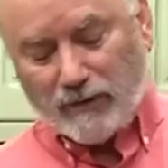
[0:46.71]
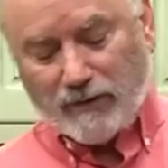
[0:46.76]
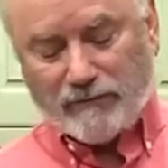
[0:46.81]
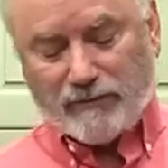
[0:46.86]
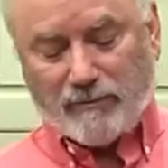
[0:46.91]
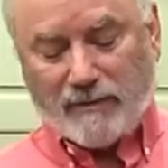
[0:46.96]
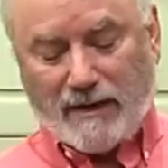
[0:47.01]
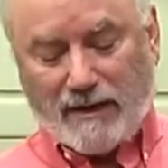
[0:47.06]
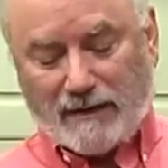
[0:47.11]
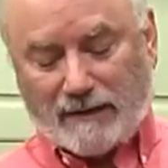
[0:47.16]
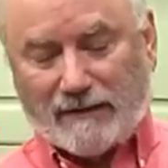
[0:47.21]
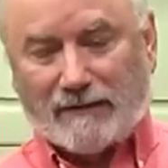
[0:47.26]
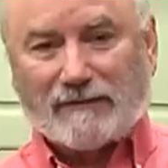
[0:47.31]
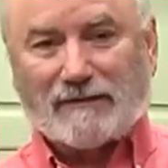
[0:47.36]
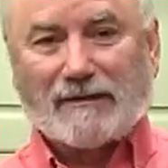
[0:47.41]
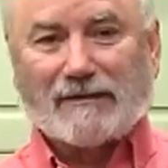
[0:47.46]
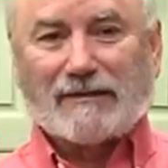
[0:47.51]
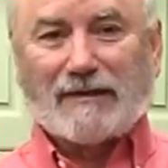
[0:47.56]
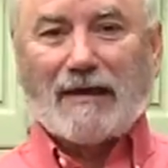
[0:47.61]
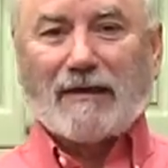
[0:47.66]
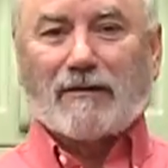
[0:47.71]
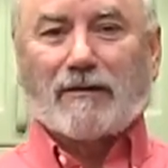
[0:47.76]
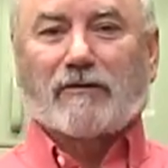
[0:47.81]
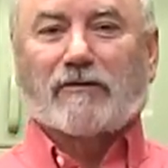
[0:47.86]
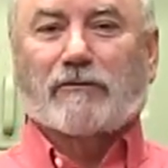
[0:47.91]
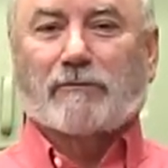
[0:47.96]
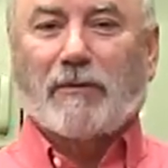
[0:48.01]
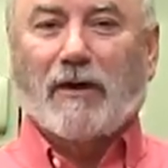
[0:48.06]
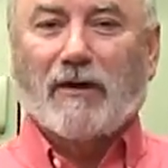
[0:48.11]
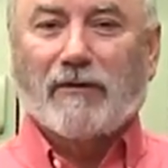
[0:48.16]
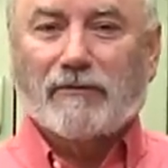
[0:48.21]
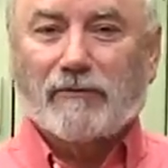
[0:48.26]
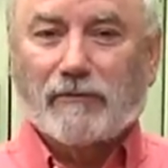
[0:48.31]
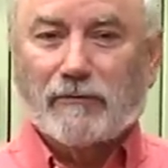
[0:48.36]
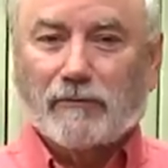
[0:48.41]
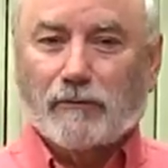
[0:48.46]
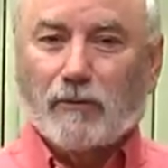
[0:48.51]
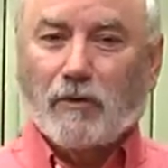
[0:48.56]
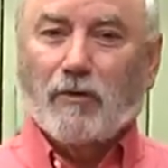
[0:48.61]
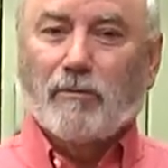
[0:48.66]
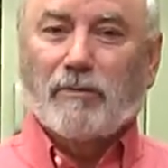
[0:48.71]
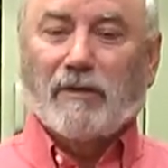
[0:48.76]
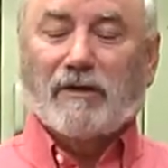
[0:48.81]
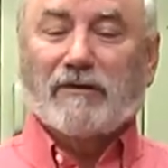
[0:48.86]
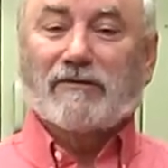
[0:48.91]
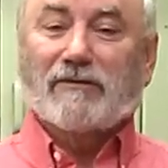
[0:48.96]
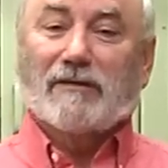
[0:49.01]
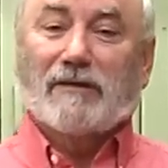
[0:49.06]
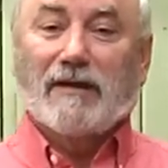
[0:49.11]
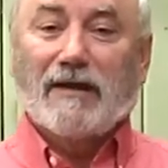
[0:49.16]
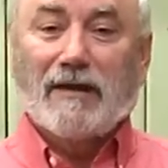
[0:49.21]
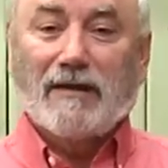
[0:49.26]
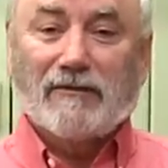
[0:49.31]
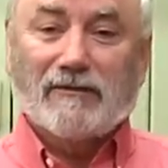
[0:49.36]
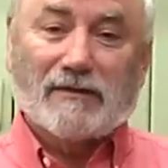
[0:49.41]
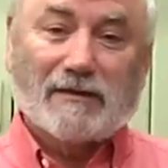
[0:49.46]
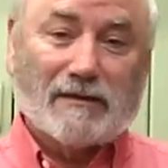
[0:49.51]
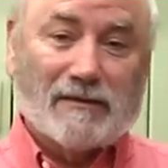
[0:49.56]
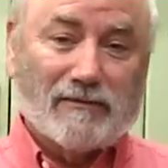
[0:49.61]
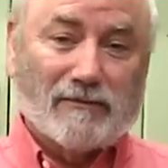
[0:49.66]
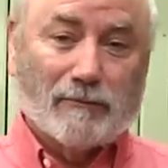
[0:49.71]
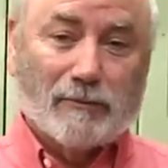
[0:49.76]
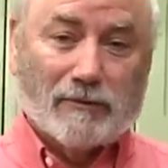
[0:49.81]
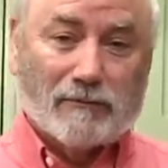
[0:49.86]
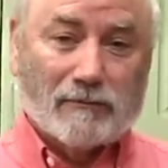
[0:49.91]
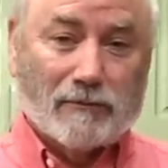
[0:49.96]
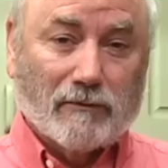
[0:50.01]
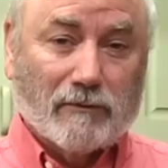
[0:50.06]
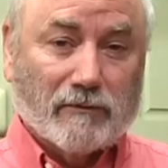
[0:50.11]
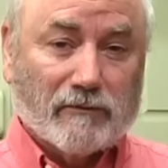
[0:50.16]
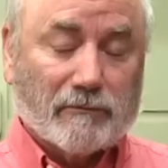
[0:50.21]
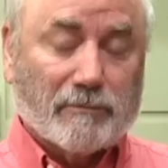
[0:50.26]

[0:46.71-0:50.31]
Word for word: do off the bat is to thank our sponsors, Robust Lays and Easy Wood Tools,